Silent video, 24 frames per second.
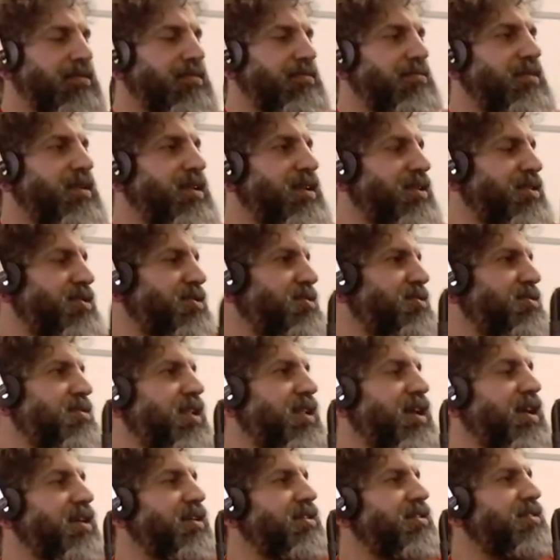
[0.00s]
meeting you
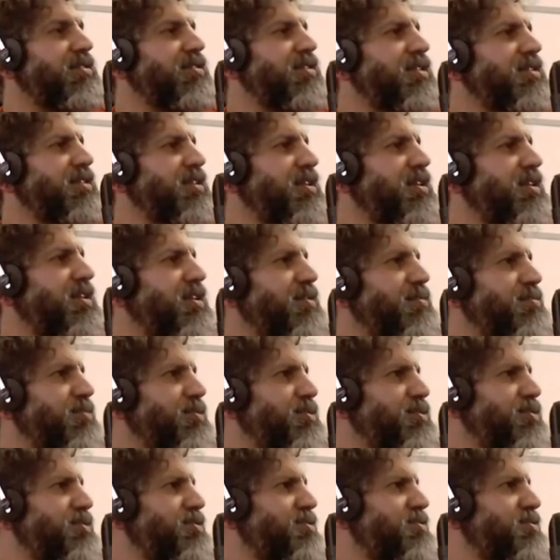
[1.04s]
at a
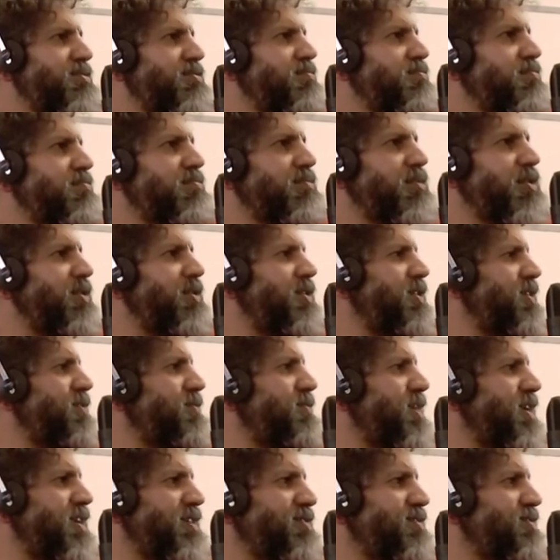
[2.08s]
campus party
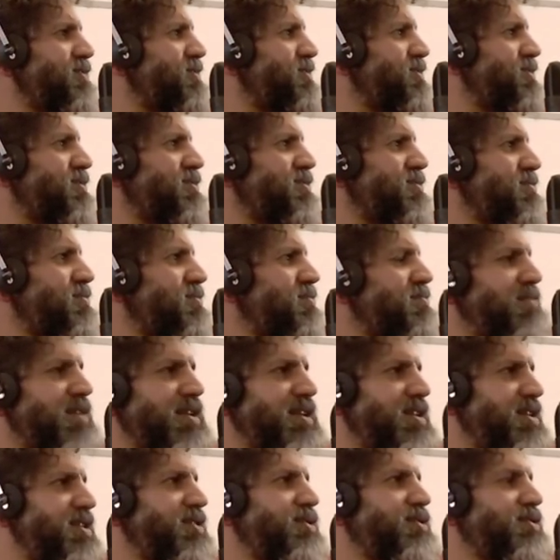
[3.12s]
event
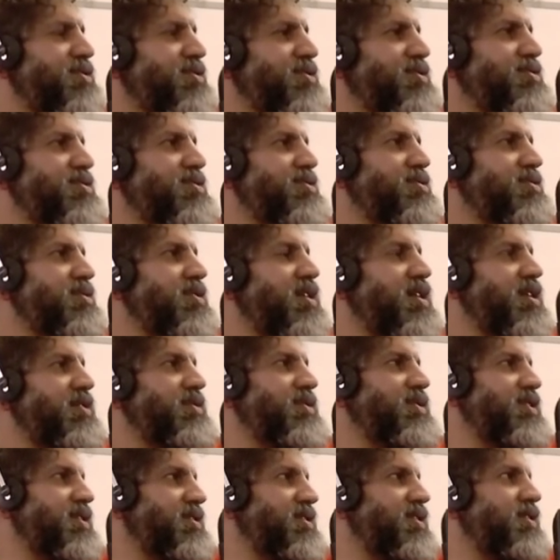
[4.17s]
many years ago and
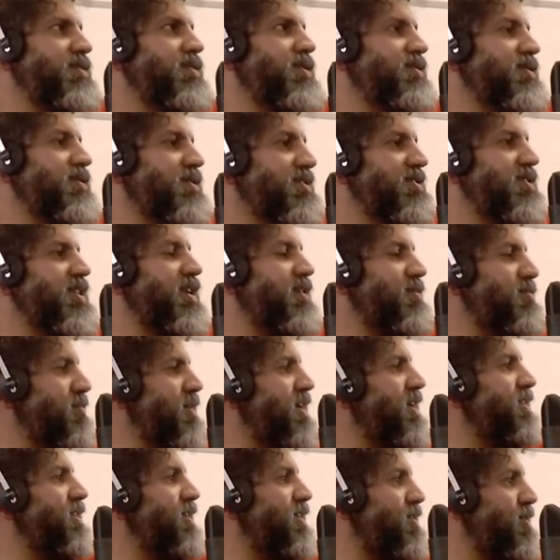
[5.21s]
discussing about this,
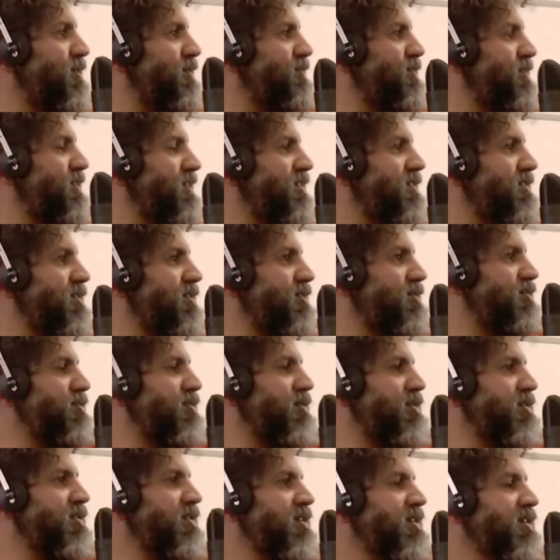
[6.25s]
making the content and so
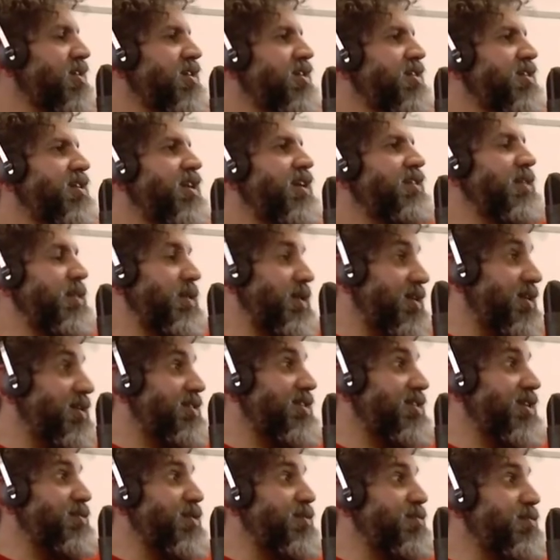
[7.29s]
on. And then the next
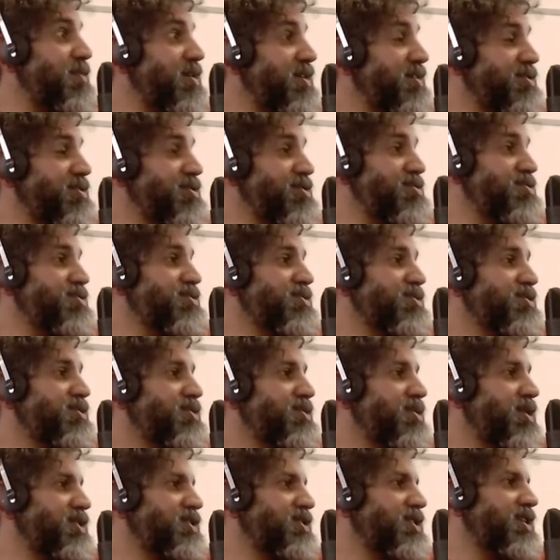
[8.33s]
time I met you,
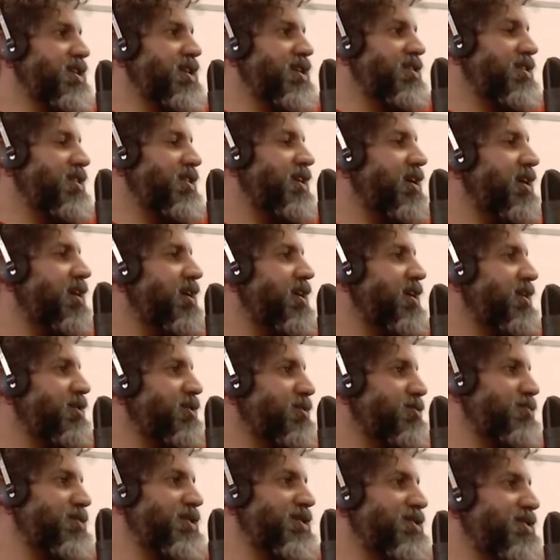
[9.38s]
you actually had a
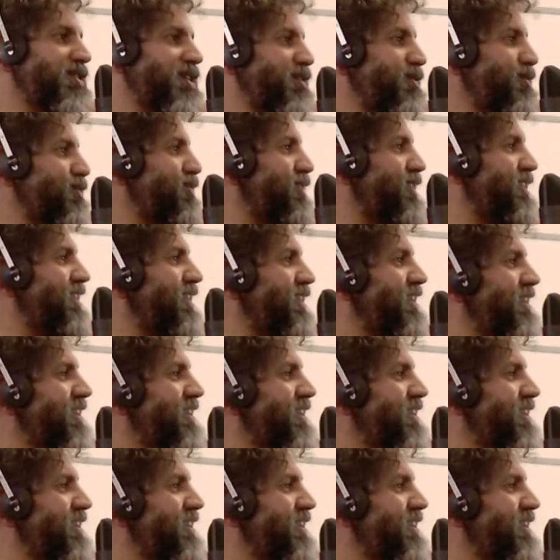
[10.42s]
hackerspace kind of thing